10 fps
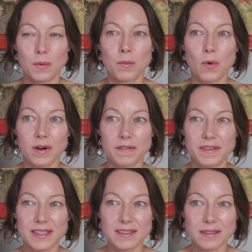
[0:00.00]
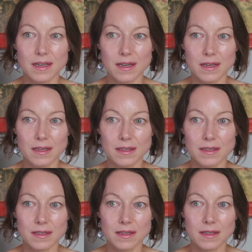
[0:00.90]
Vixa,
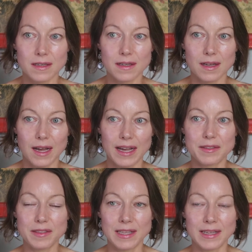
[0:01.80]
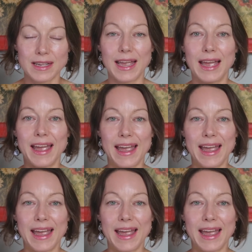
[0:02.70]
I think.